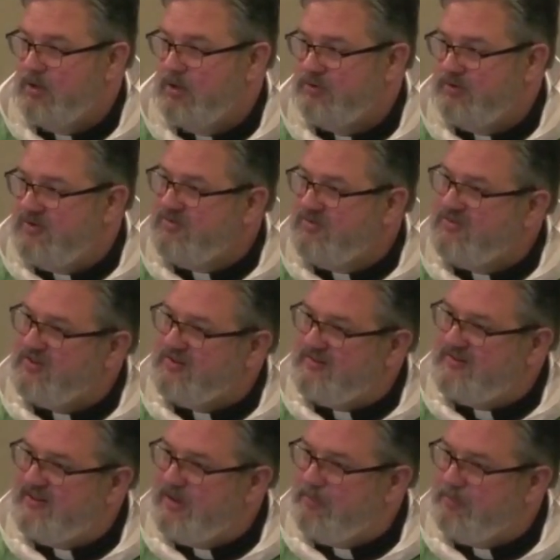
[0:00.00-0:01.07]
So this is a
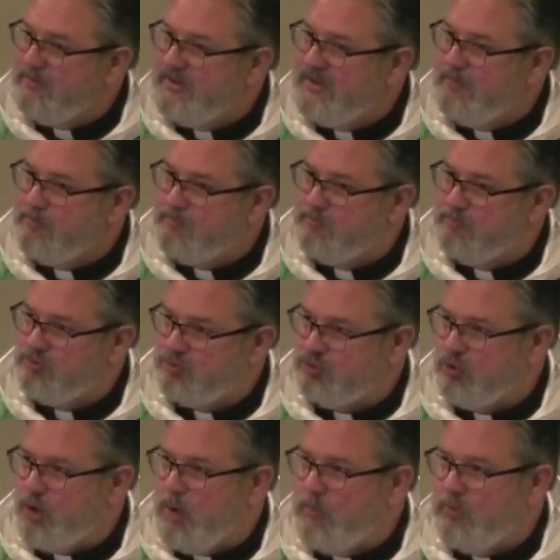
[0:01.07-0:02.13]
deeply
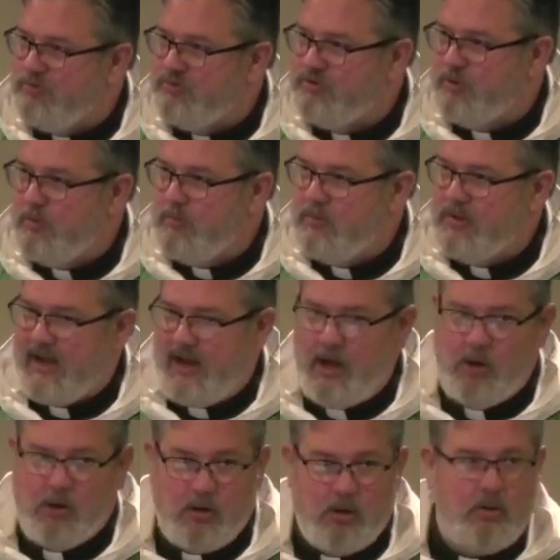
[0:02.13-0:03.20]
troublesome
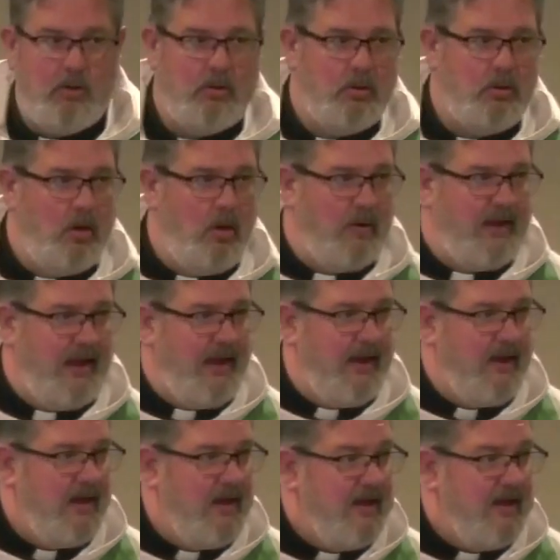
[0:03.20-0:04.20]
error, okay?